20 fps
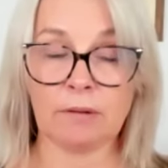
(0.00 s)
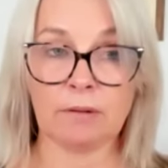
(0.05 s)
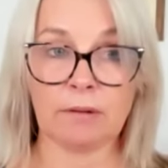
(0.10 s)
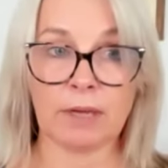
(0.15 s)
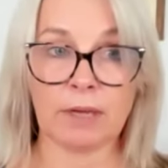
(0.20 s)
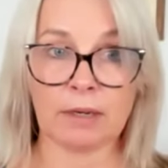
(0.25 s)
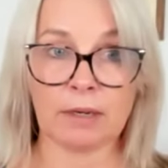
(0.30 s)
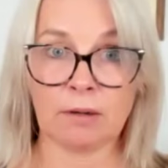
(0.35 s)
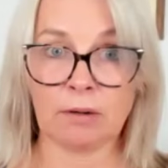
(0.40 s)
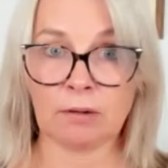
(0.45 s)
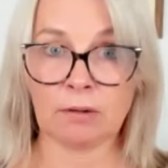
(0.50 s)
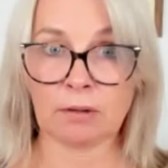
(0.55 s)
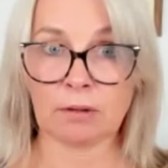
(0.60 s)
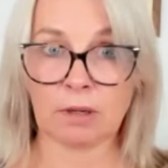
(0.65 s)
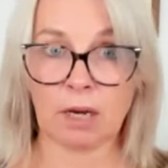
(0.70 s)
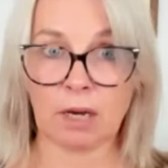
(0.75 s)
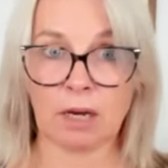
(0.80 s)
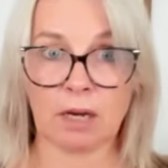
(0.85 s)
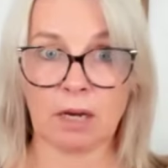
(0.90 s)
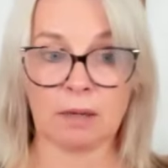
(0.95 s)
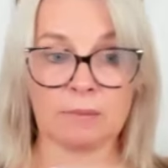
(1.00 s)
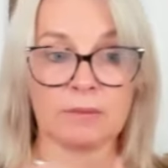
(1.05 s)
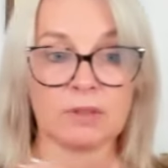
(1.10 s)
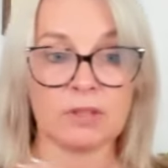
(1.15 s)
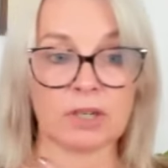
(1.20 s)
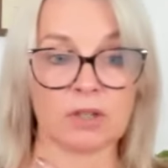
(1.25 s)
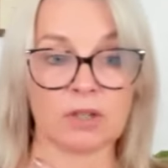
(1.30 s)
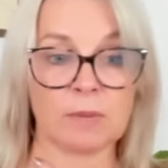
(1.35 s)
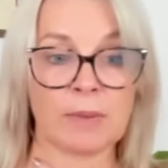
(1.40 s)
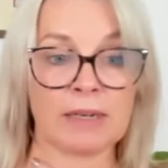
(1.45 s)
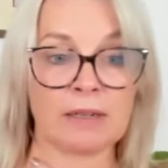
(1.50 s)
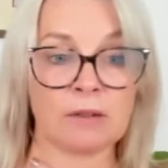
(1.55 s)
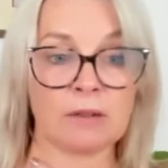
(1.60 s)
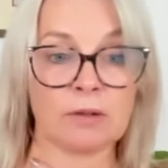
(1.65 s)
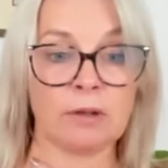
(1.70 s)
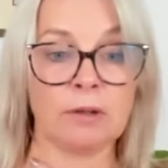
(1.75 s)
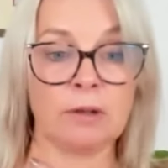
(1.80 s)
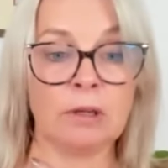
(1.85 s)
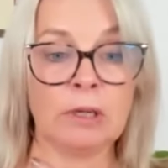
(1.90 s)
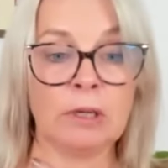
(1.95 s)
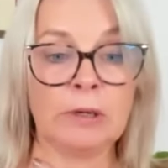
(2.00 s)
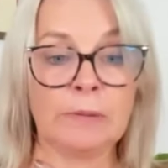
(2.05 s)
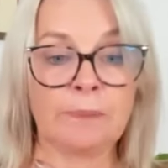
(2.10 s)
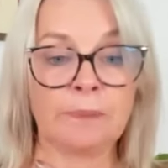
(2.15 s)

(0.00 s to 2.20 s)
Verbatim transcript: they're not um, judgmental